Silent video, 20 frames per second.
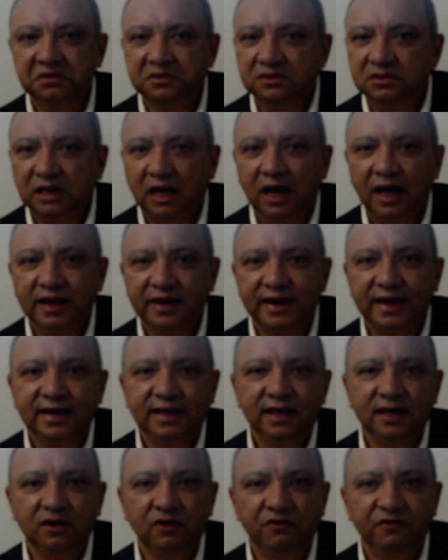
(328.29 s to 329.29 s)

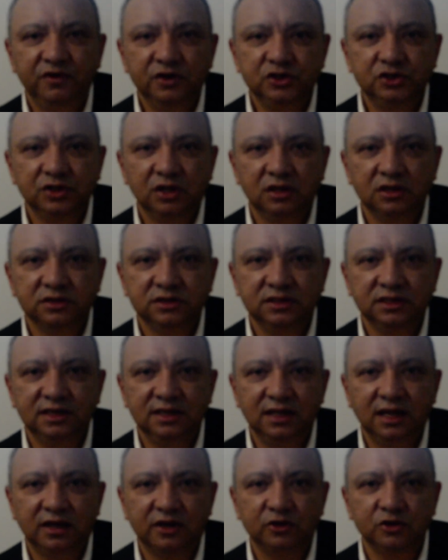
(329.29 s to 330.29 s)
high-ranking officials
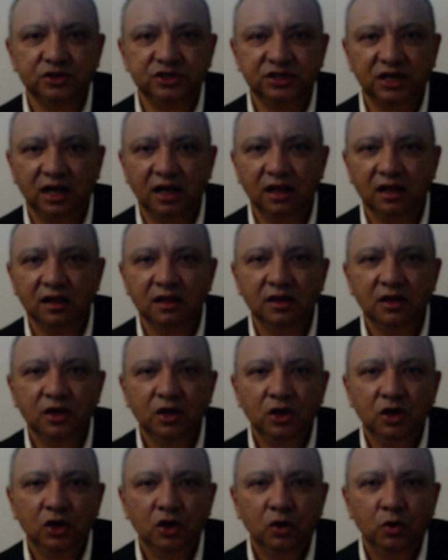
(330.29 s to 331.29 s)
in La Rochelle
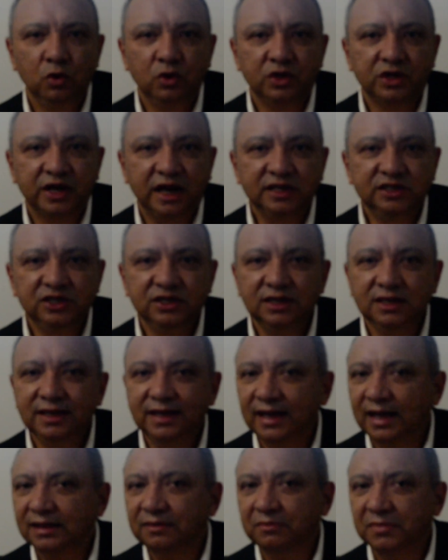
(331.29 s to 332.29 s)
who
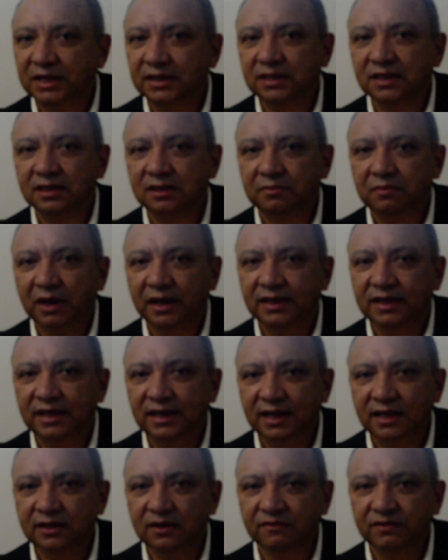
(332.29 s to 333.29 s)
grudgingly admitted by
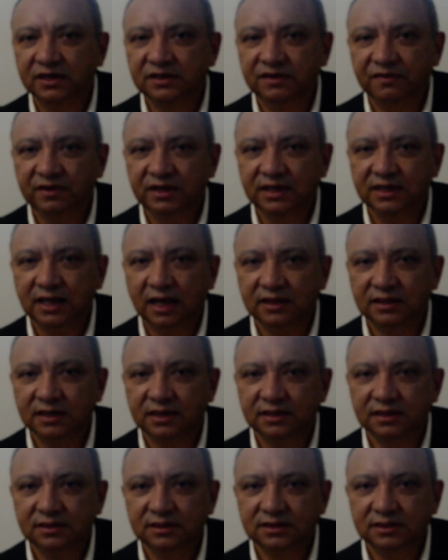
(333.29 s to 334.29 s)
the end of the
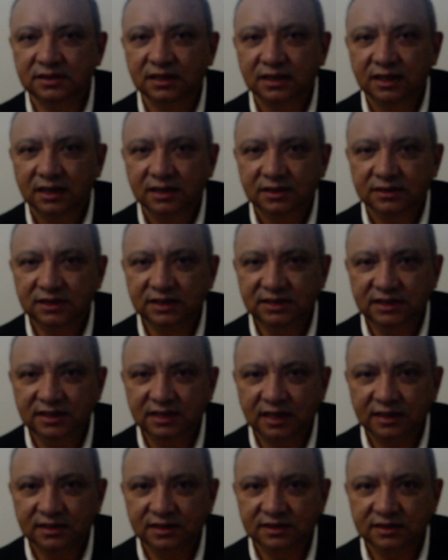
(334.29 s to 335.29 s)
1600s
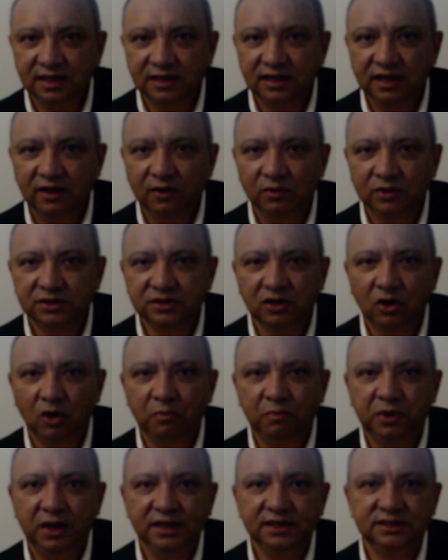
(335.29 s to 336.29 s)
that there was no
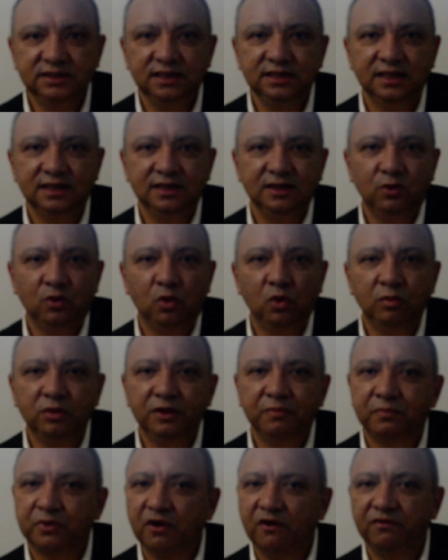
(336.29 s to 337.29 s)
place in all the
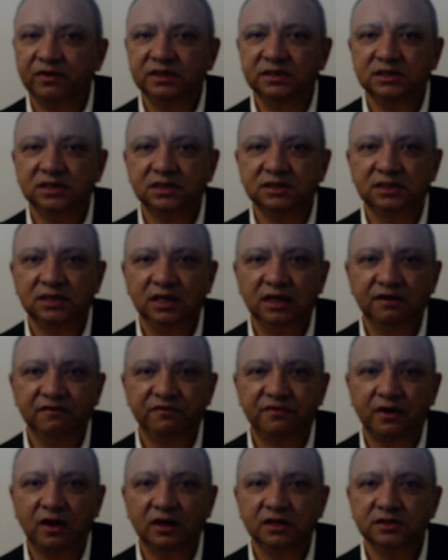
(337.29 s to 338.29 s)
provinces in
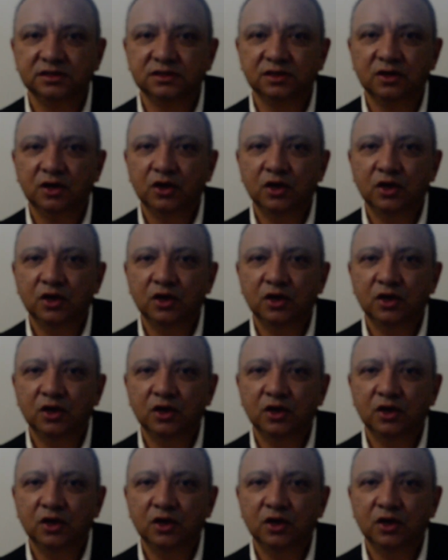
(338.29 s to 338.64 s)
France